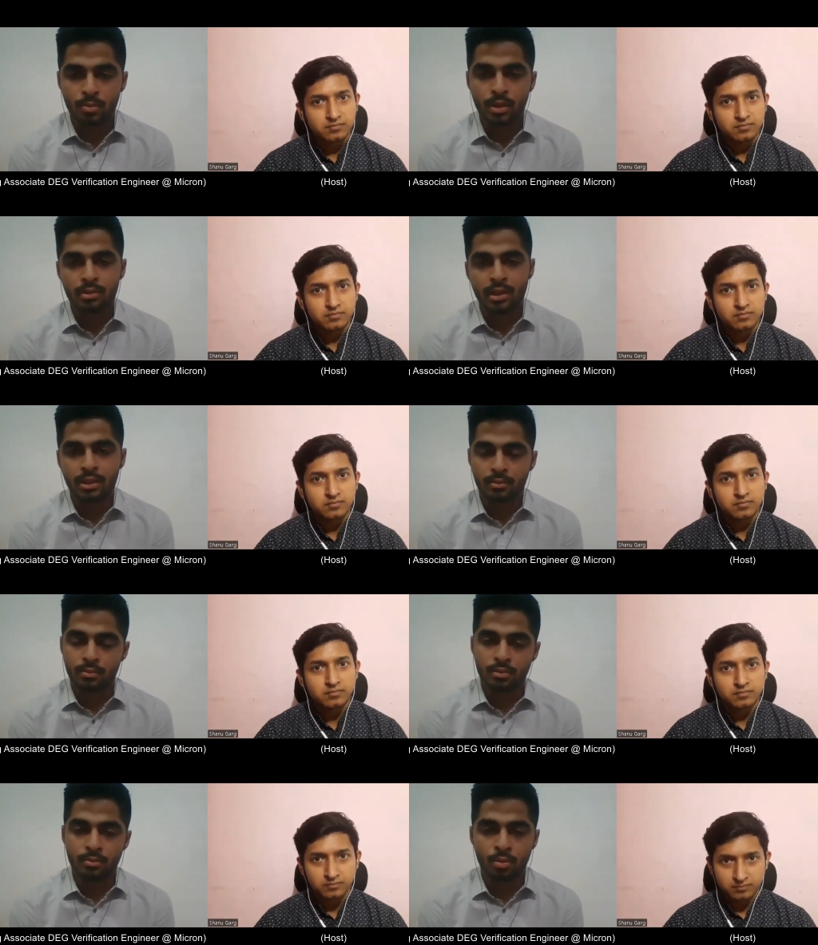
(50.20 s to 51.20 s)
Speaker 1: domain. Like
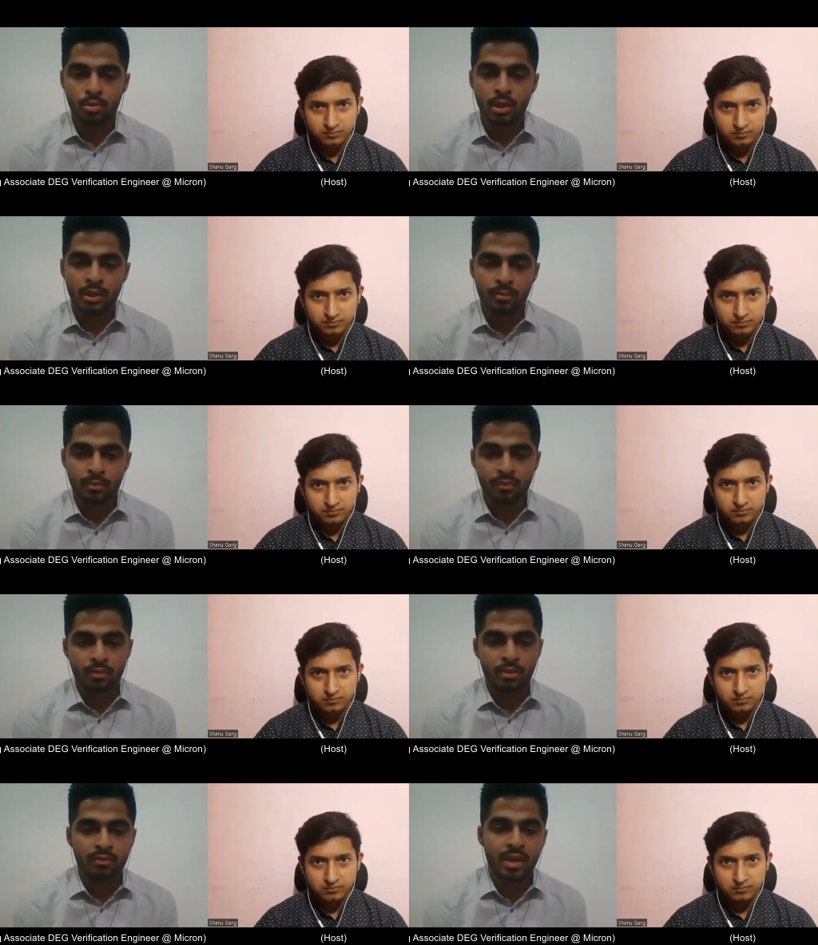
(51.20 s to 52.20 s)
both are
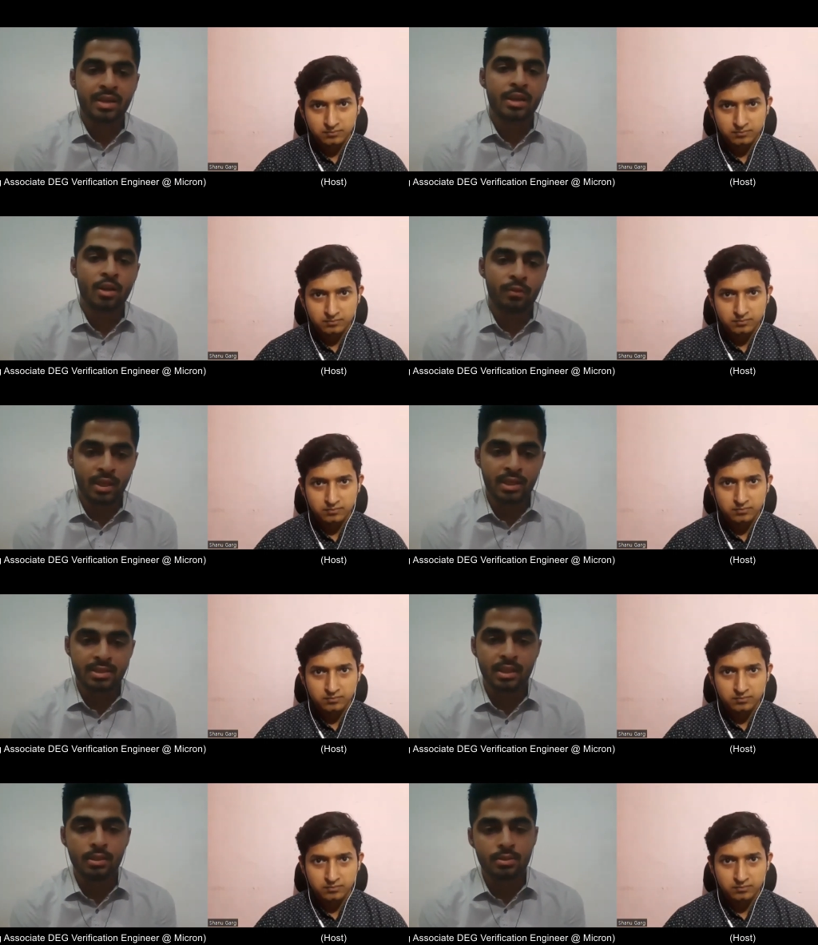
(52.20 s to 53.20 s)
front end of
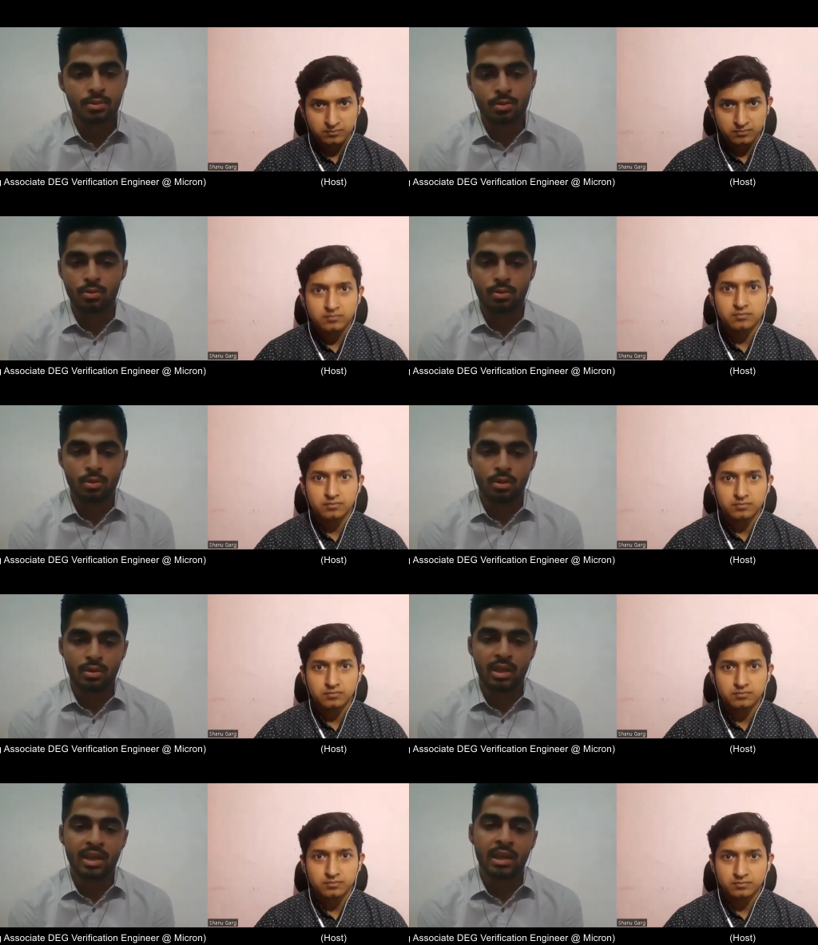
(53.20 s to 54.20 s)
VLSI, so
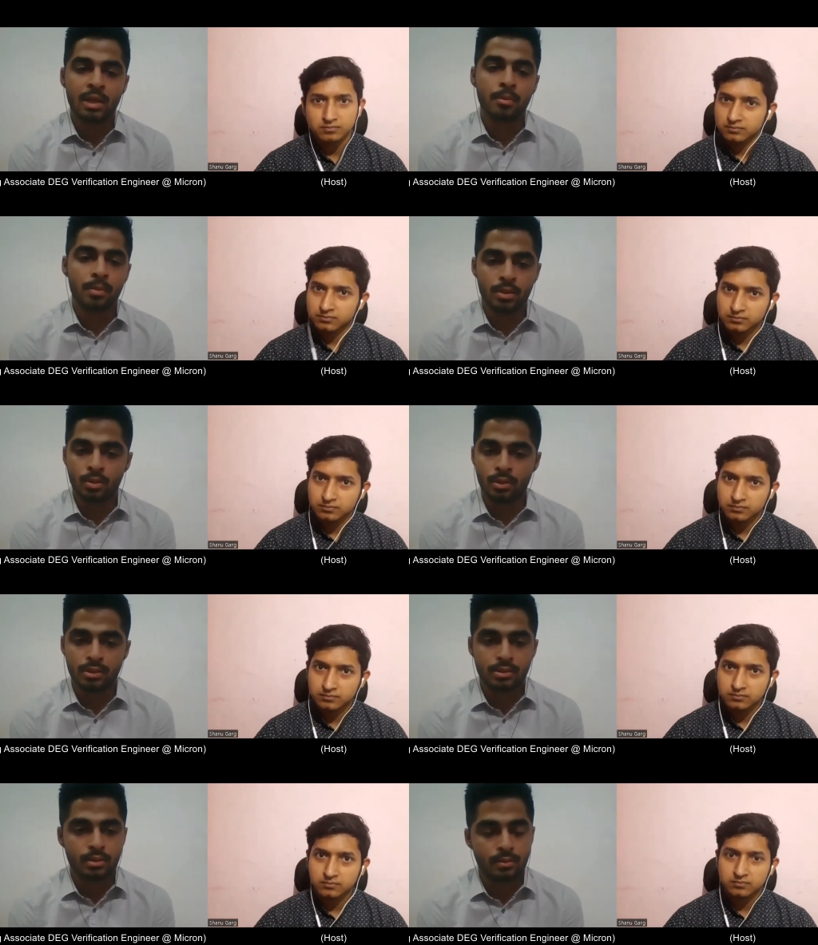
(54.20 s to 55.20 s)
that helped me through
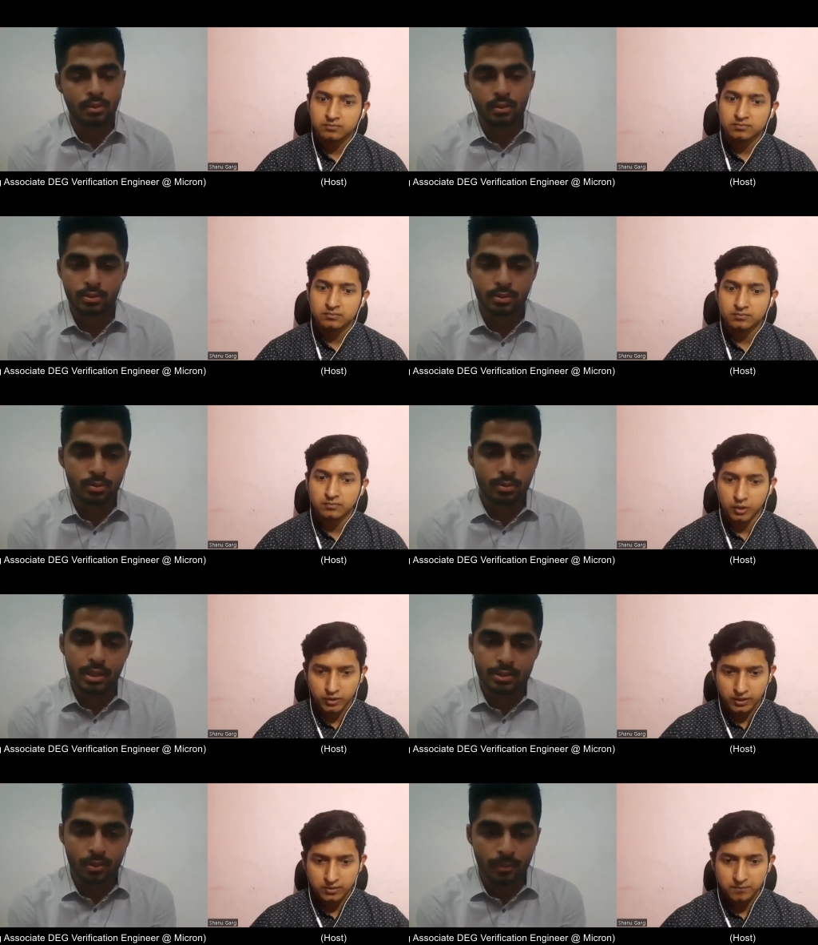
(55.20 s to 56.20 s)
this.
Speaker 2: So
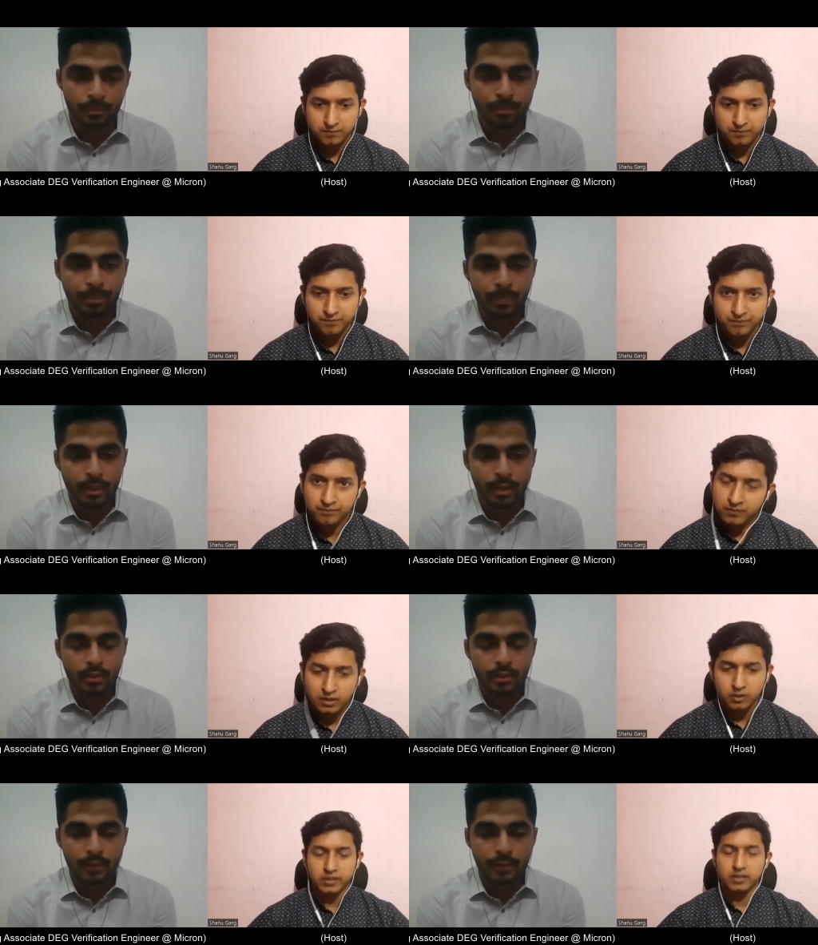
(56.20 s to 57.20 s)
that's all.
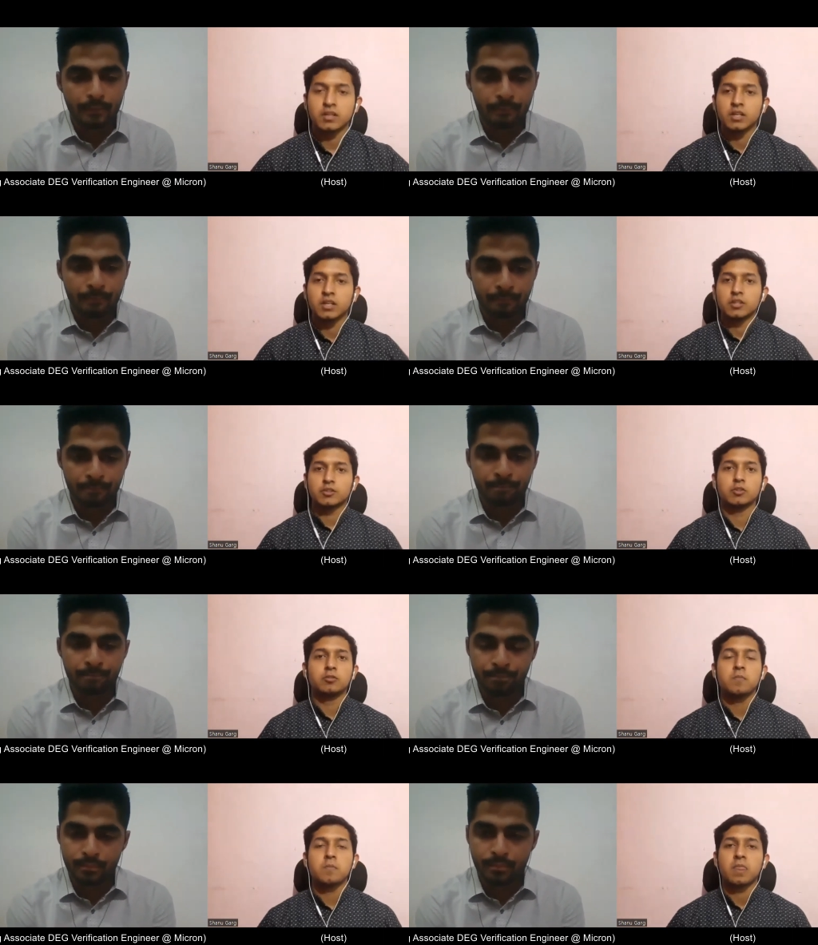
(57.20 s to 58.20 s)
Okay.
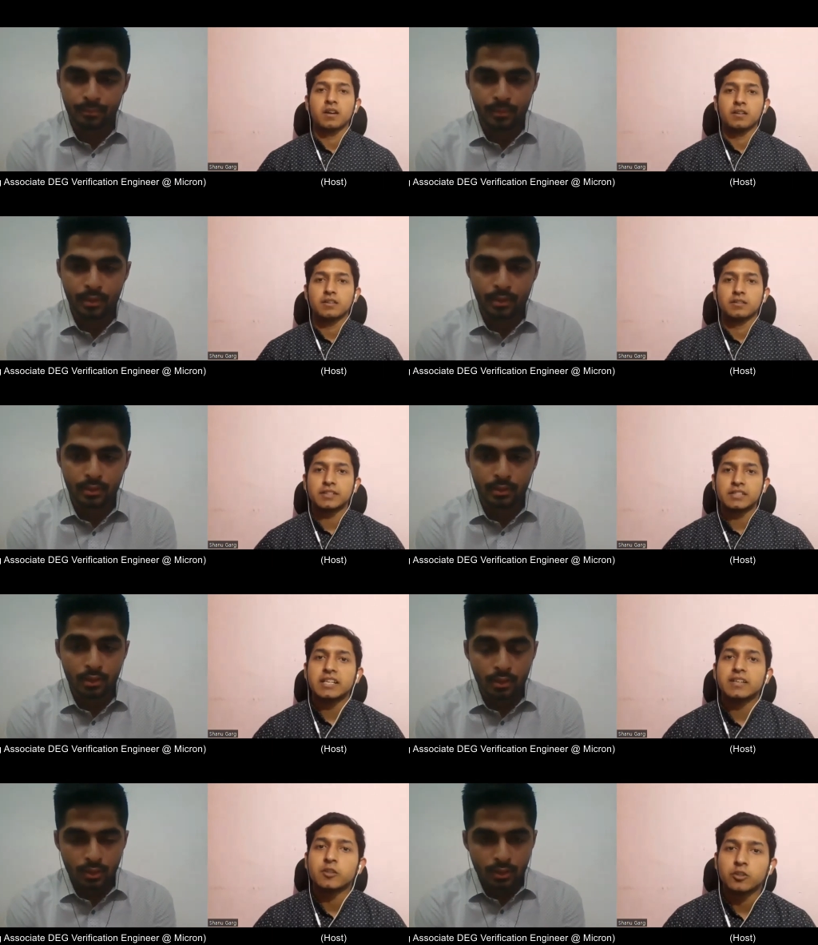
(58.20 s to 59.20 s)
So firstly,
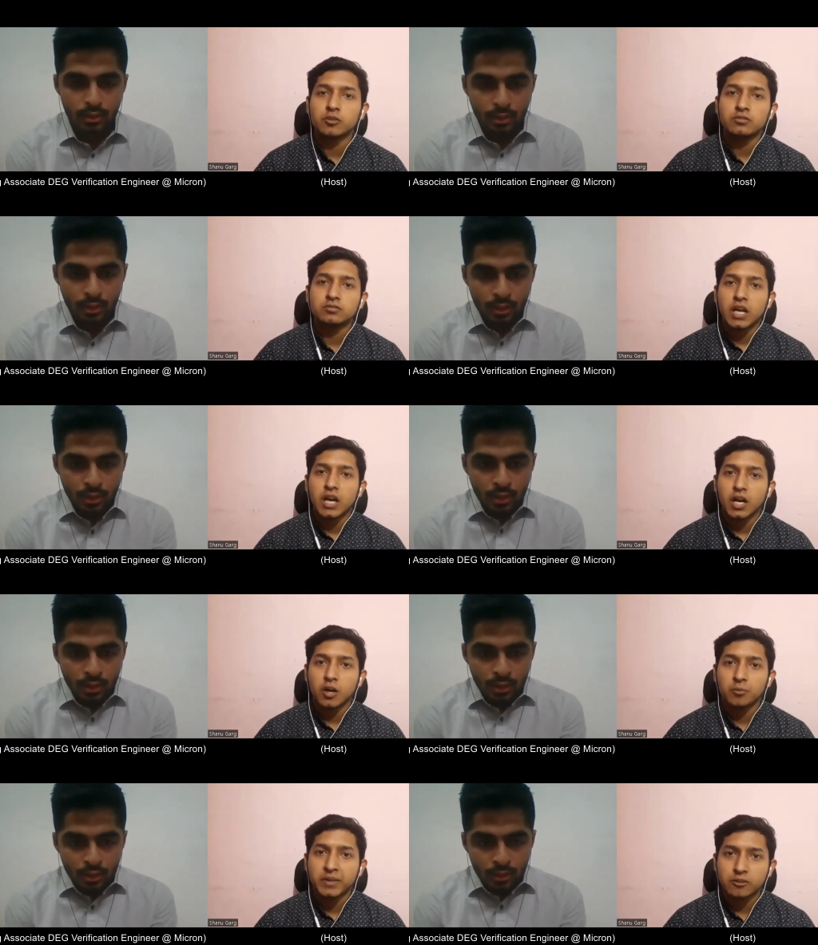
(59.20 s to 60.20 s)
I want to know,
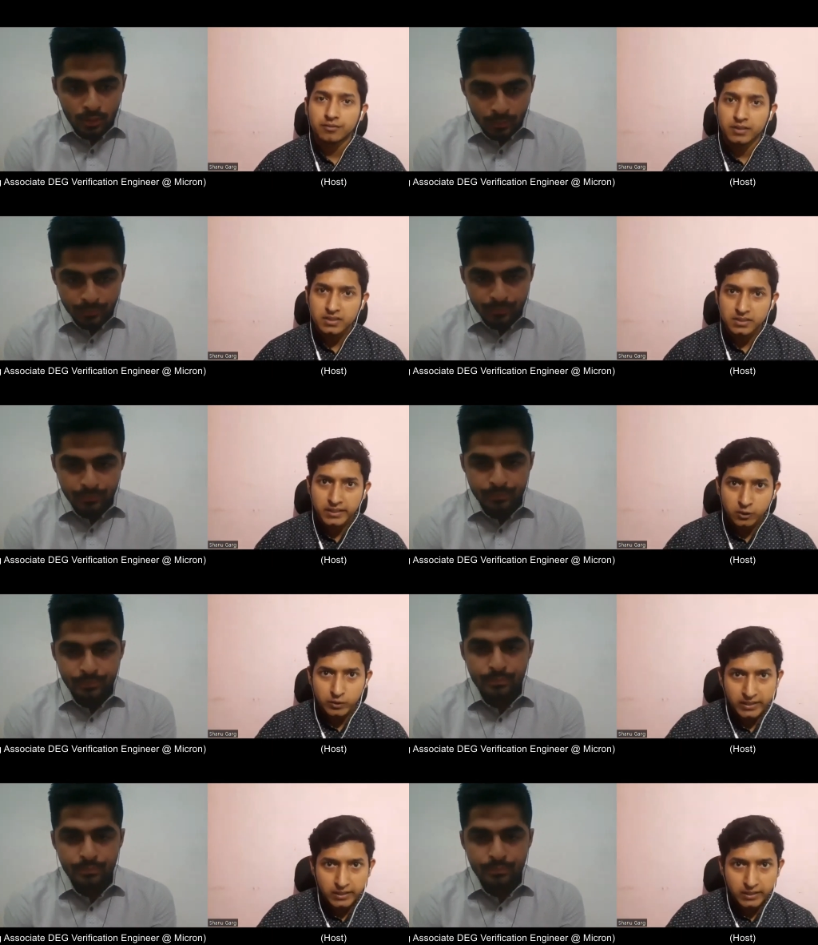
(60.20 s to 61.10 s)
how many offers did you get